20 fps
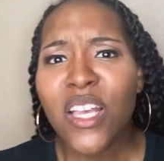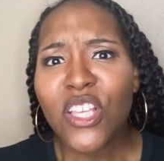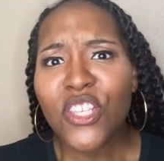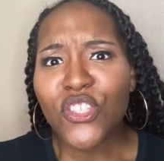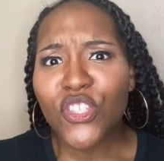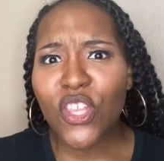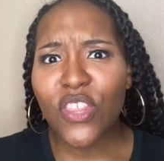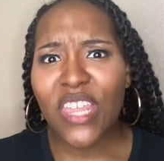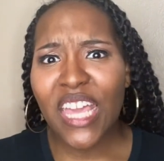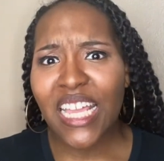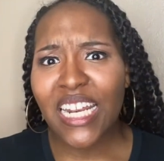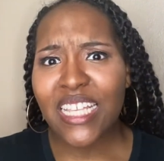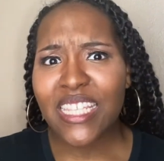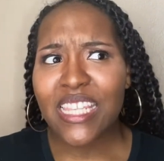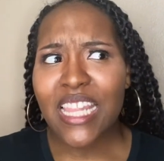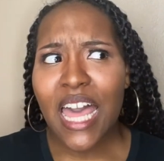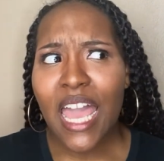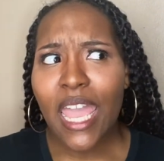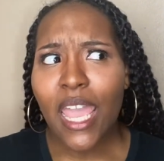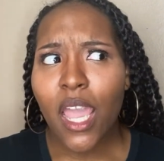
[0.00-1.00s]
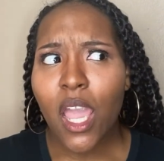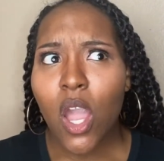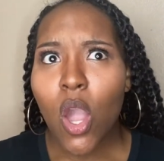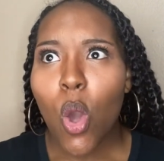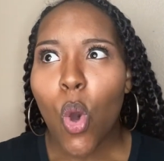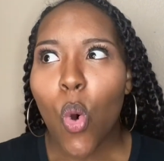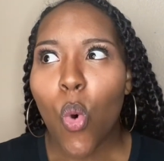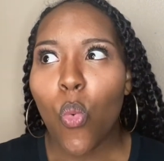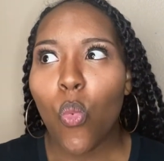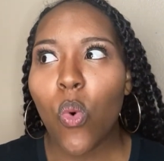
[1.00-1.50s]
So then it's like,
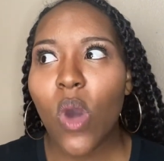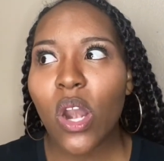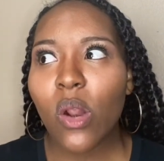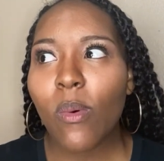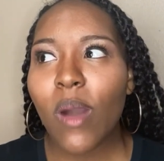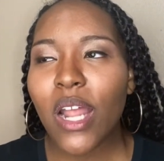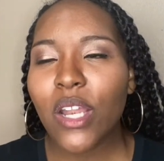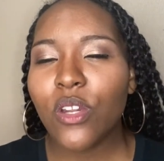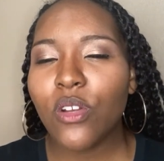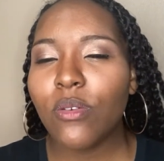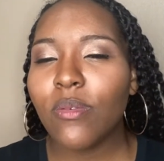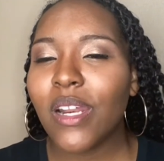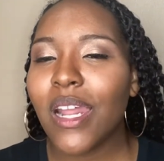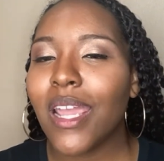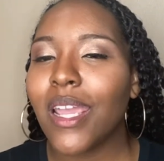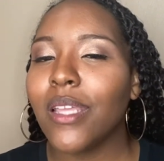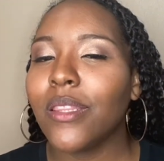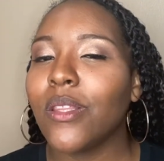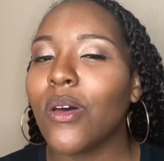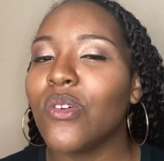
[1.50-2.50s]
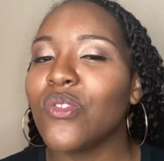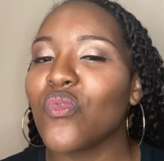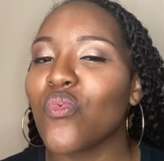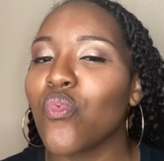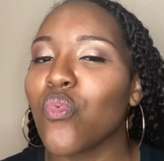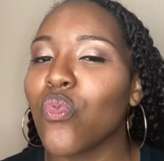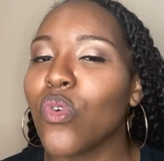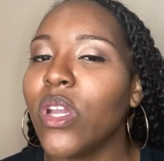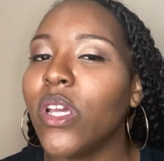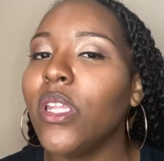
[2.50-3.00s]
what do I do when I get those
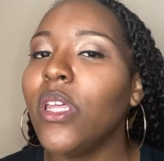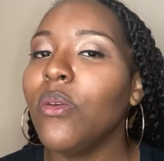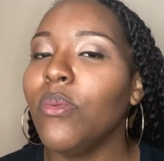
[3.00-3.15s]
really,